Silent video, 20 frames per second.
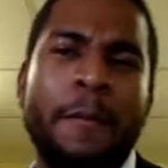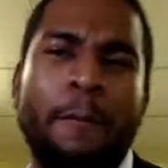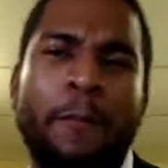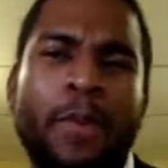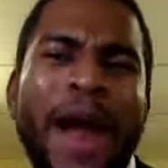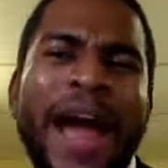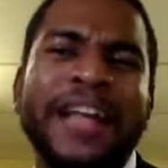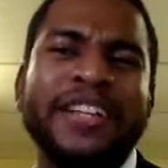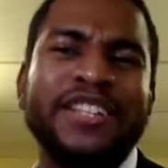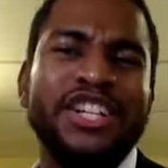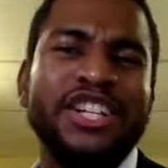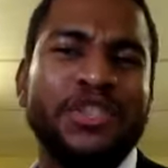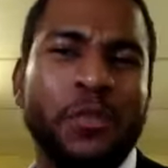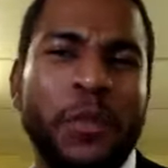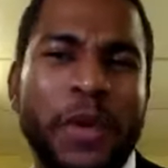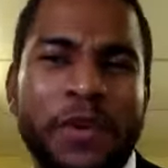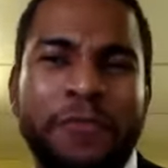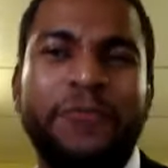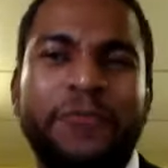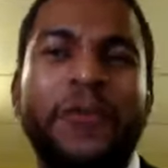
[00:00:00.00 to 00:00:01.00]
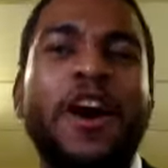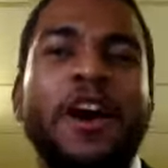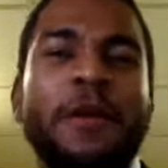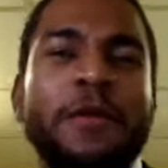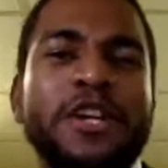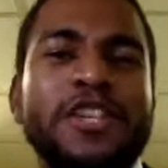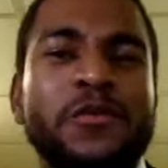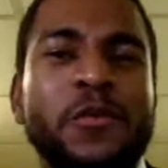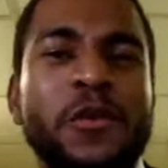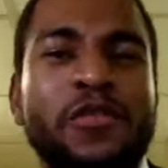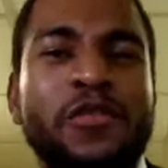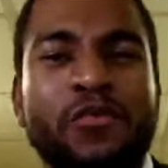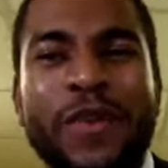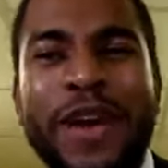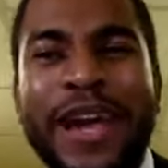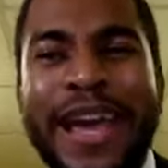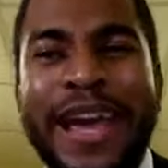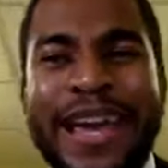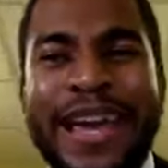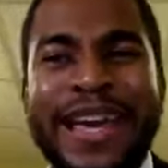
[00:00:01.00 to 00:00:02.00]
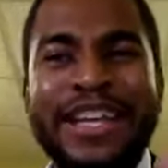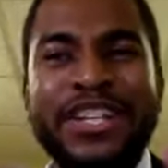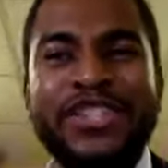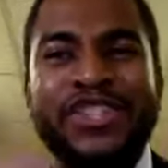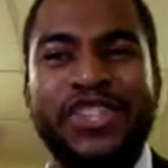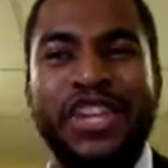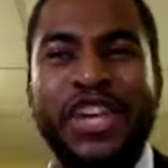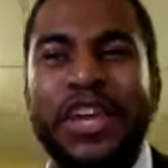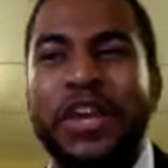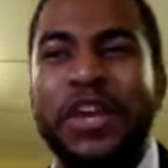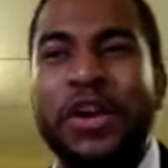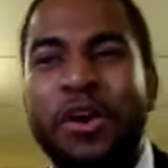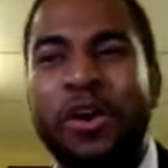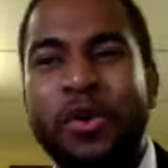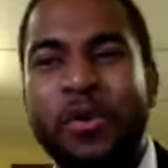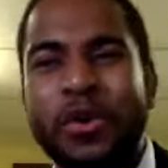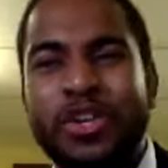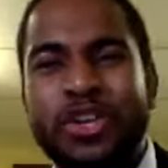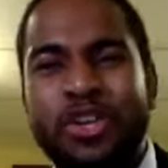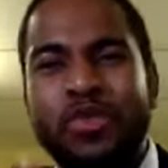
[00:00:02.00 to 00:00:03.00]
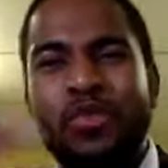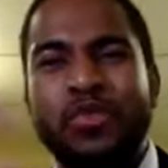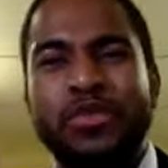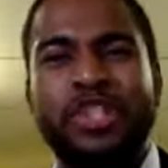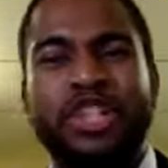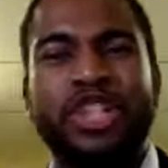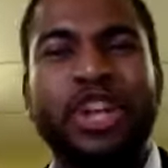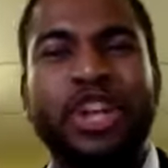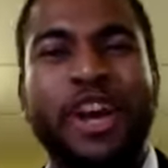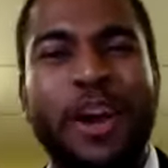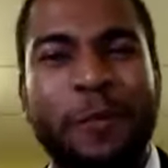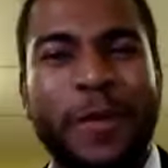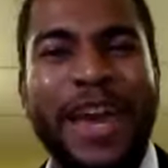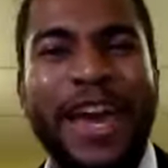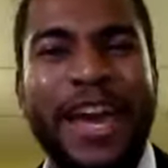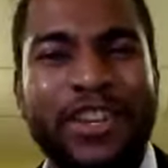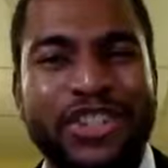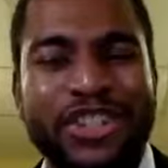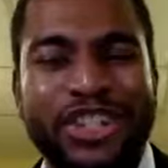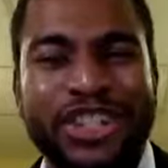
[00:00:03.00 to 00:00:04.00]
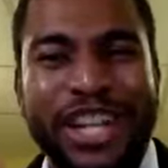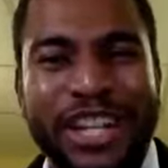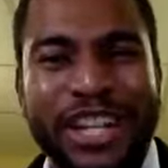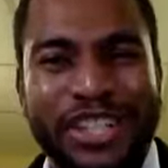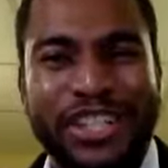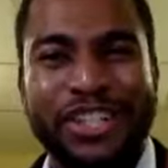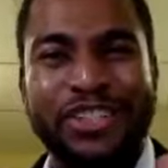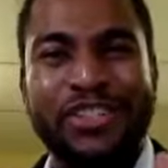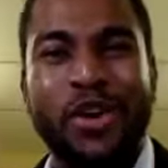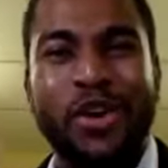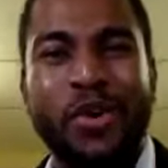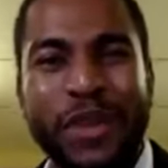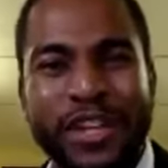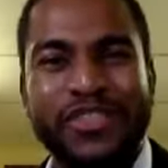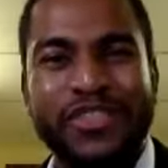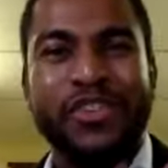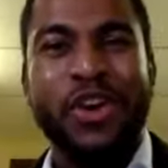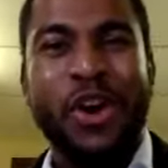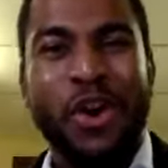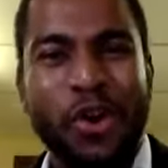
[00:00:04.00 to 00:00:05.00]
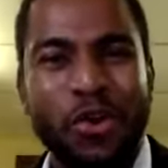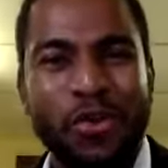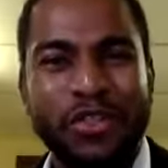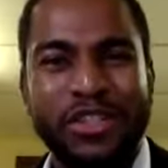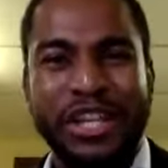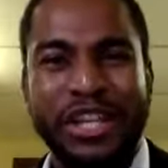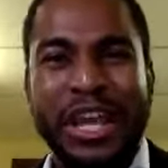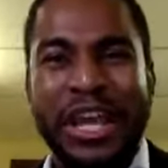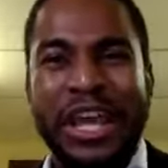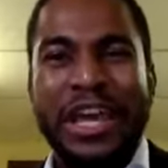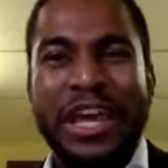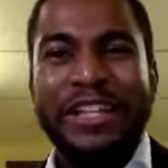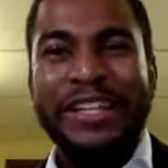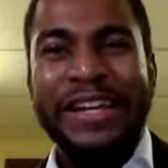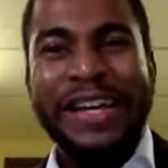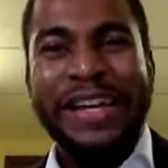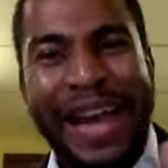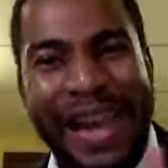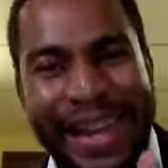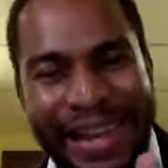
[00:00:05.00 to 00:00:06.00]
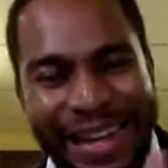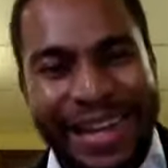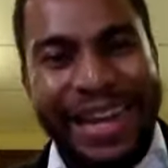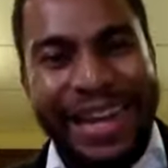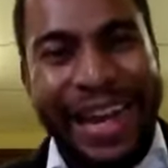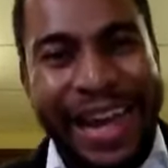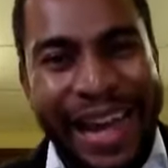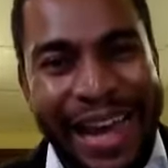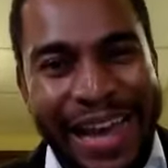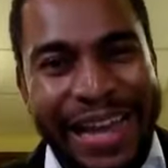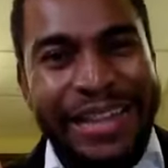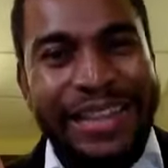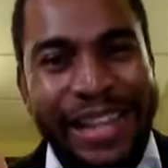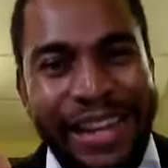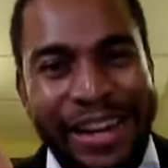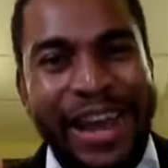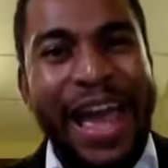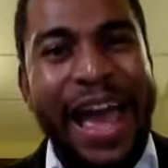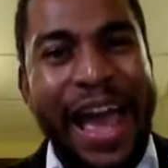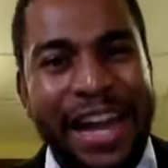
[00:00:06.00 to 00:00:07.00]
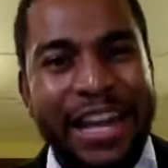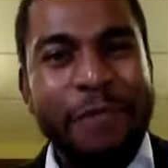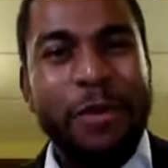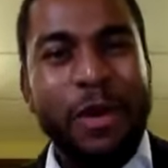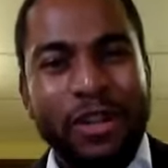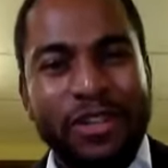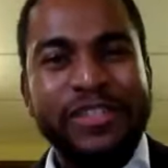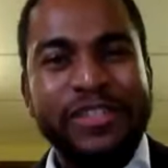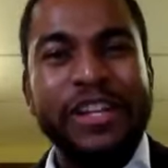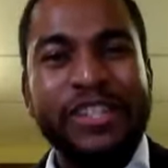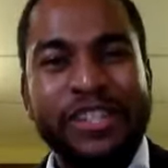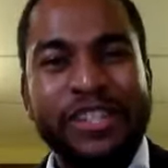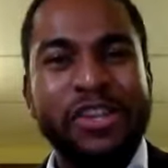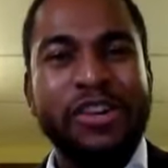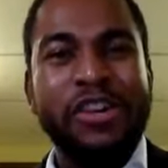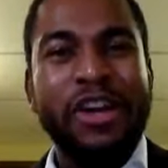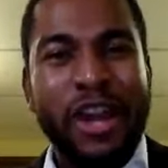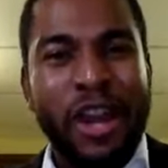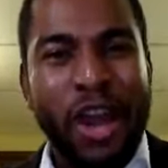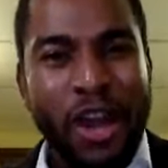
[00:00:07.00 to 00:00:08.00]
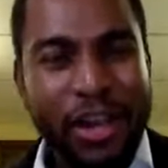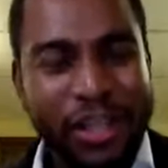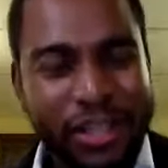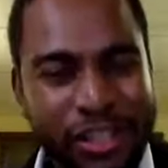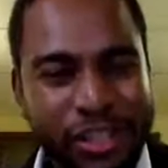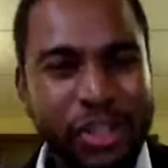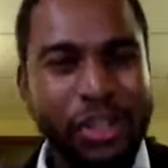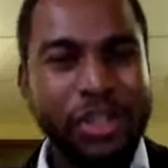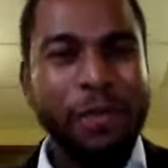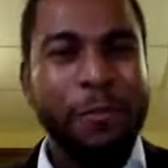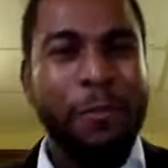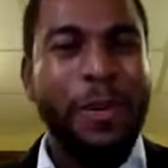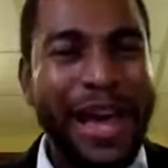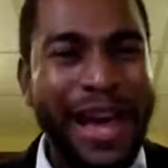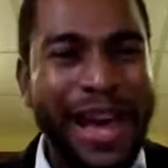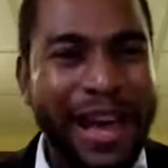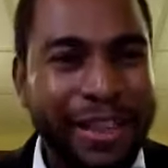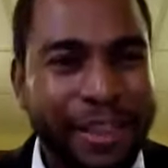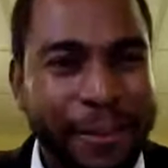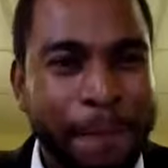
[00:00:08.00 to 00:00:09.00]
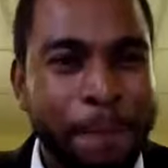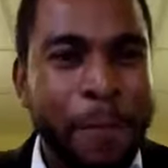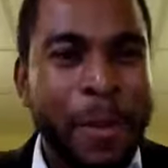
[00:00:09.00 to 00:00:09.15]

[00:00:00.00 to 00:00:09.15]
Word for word: practice where farmers would raise or would use sharp edged sticks known as goads to kind of guide their animals along a certain path.